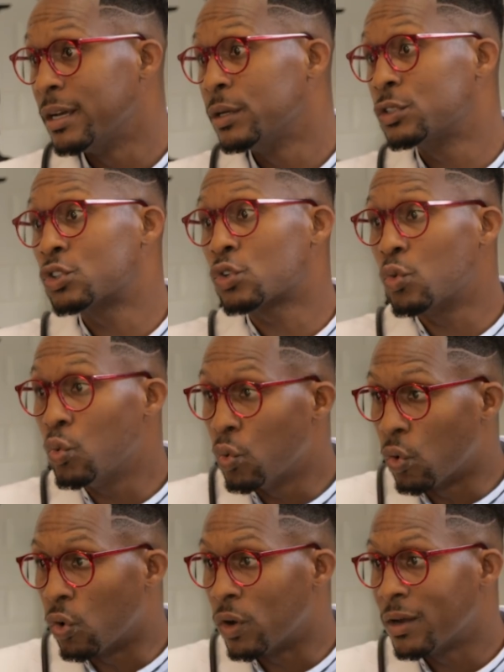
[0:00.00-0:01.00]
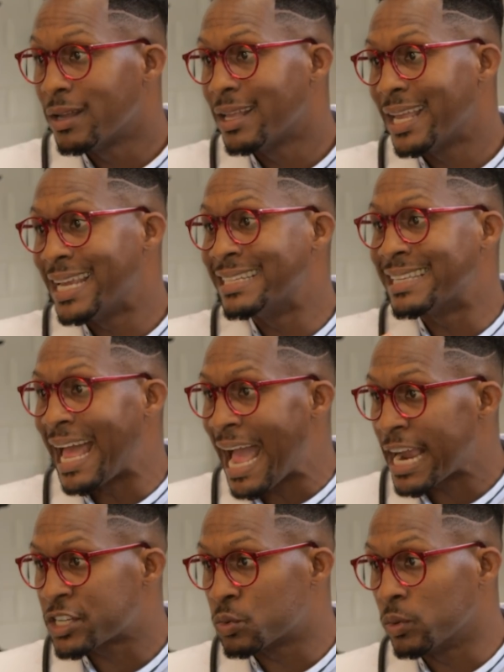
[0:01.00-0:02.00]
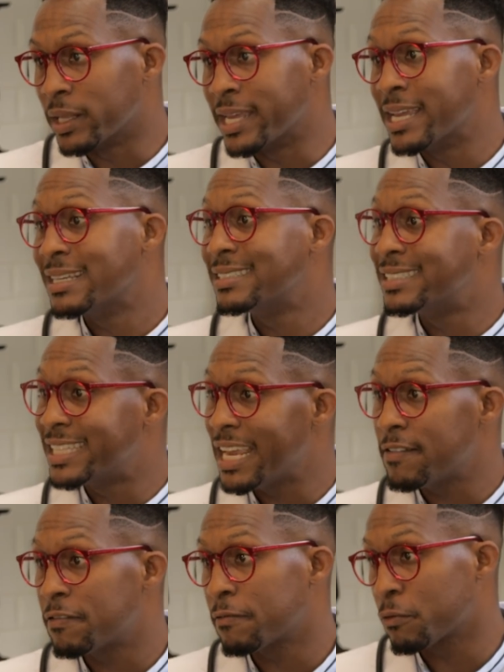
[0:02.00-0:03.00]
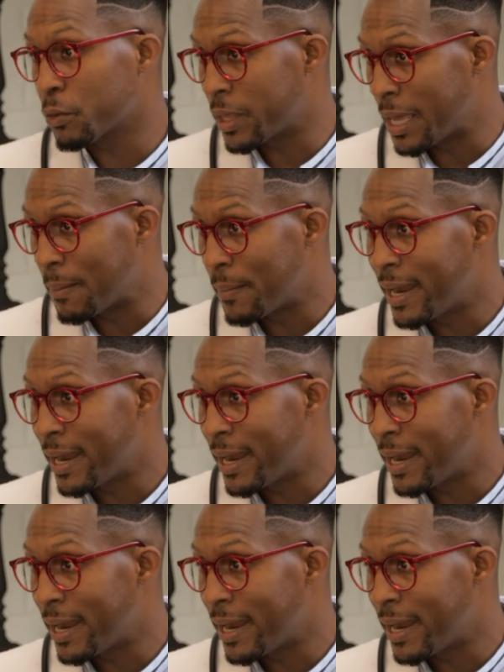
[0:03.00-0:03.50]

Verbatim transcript: school is actually safe for them,